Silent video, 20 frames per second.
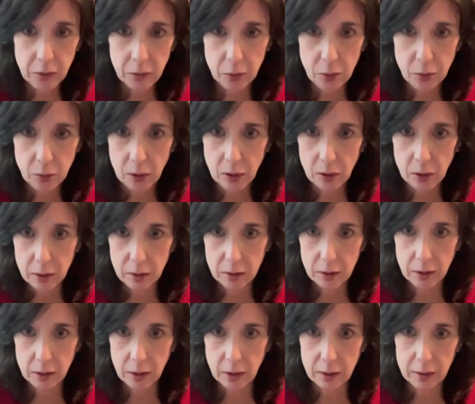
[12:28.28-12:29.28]
who
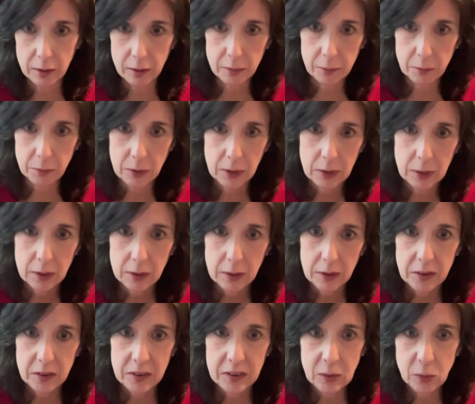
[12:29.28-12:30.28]
are
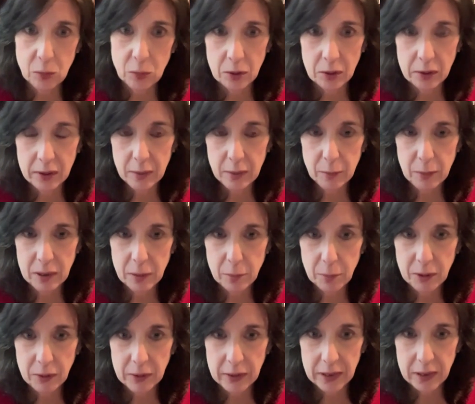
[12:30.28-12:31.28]
secretly
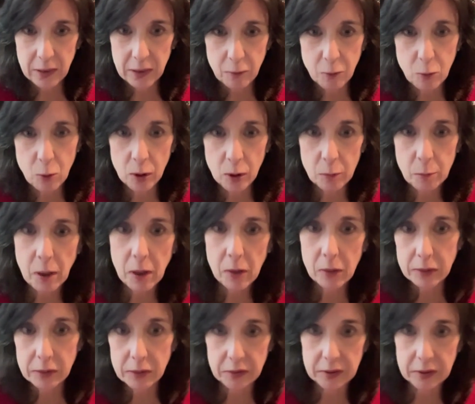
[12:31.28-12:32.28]
manipulating foreign
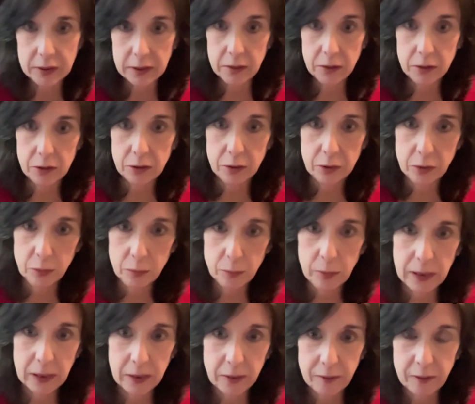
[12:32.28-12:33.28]
policy to
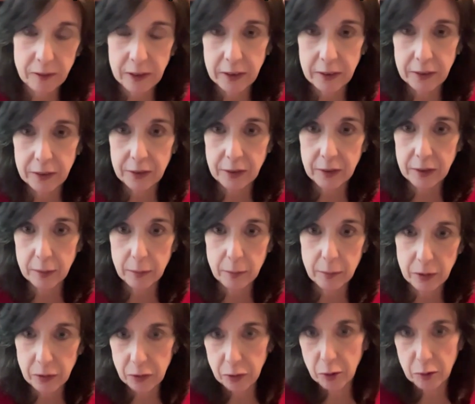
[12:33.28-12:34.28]
benefit
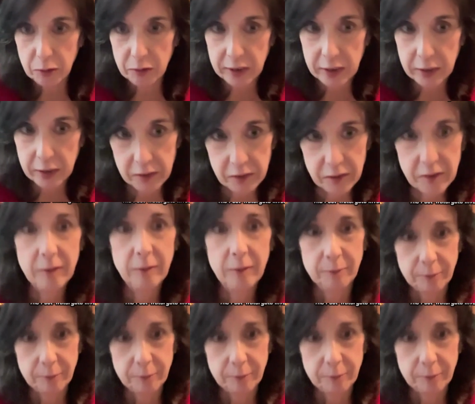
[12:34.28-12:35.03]
the Soviets.